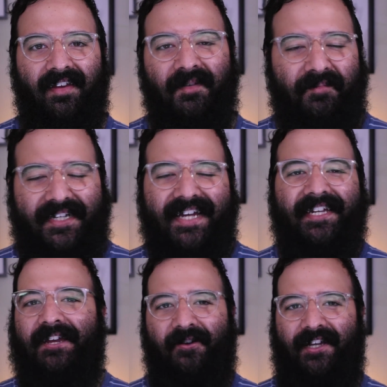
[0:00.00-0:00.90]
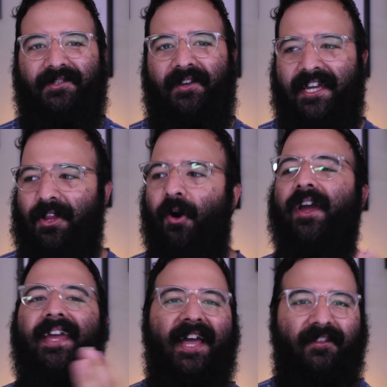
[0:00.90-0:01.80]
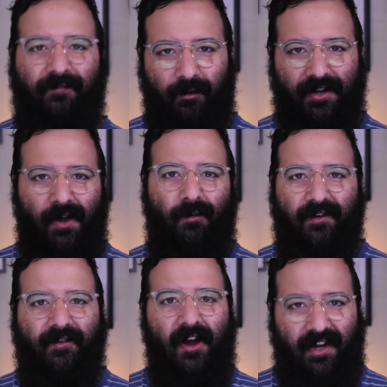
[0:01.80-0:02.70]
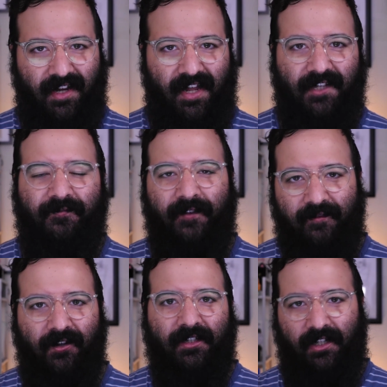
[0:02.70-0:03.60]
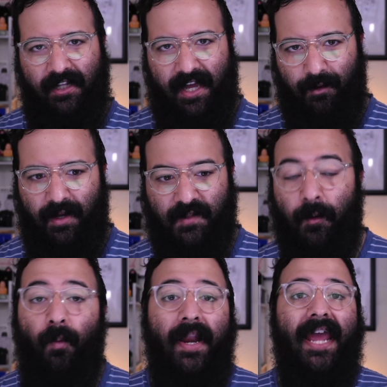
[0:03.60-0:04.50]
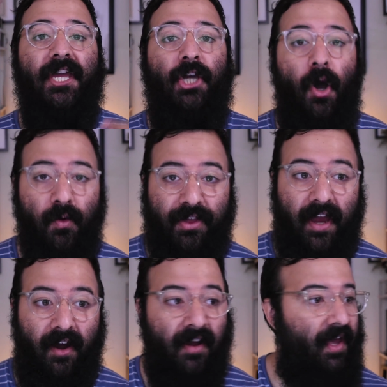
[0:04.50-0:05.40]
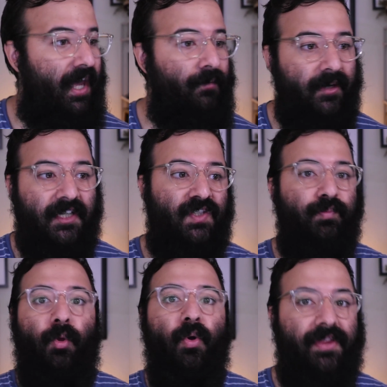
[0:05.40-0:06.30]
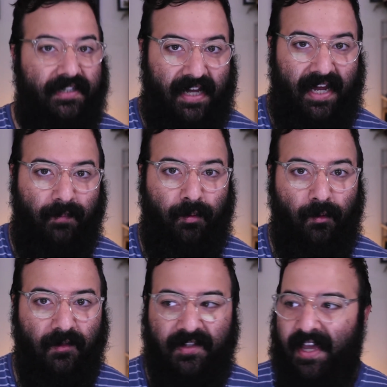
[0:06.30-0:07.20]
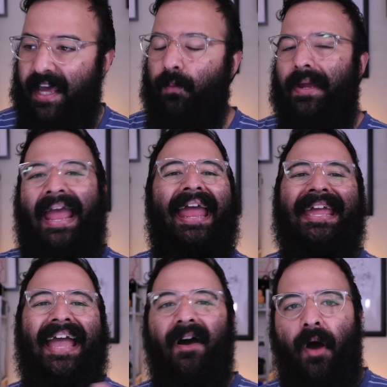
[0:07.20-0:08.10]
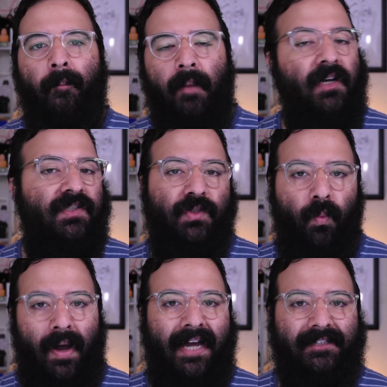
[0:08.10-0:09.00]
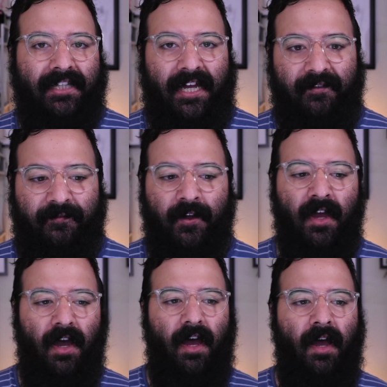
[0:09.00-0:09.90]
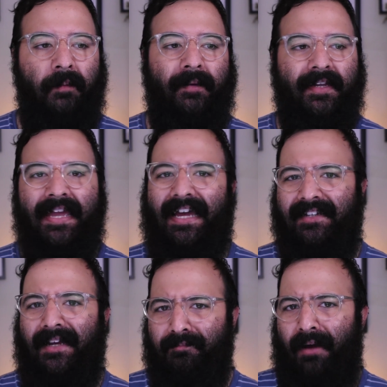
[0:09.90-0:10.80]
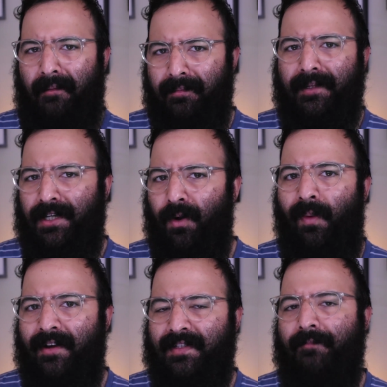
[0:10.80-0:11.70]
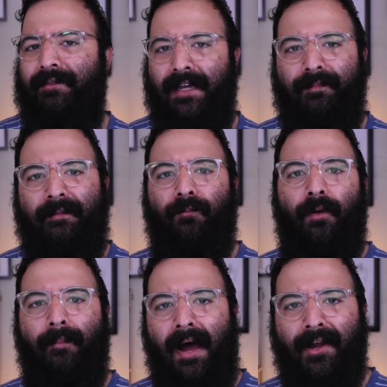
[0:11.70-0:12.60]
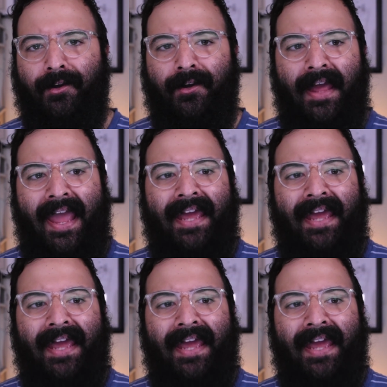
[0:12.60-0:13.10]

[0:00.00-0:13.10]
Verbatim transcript: But I digress, okay? La Jolla, California, one of Connie and I's favorite little getaways. But when I go there and we explore the tide pools and we hang out amongst the wildlife, yeah, I'm probably gonna wear something a bit more modern